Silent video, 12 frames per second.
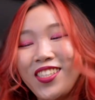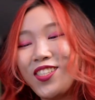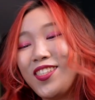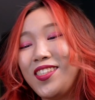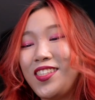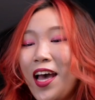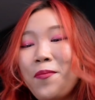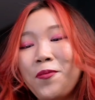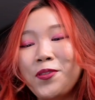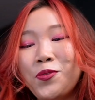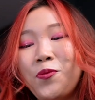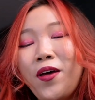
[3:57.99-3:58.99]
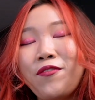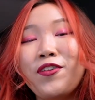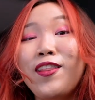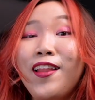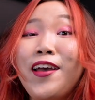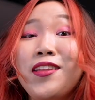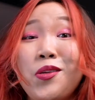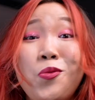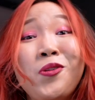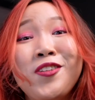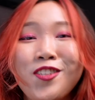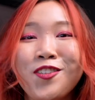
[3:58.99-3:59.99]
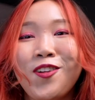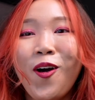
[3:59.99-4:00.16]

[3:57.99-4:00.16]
Just tap onto whatever light that you want to turn